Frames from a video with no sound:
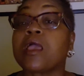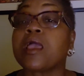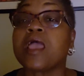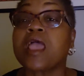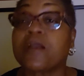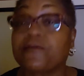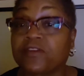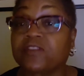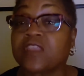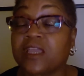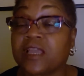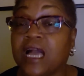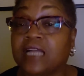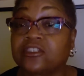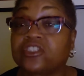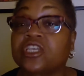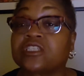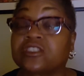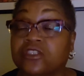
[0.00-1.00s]
everything I
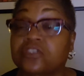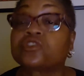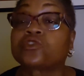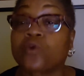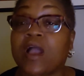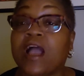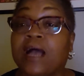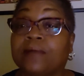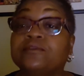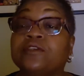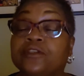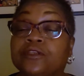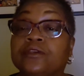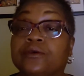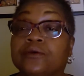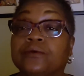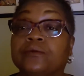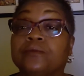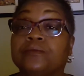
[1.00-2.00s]
just described to
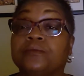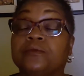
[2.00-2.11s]
you.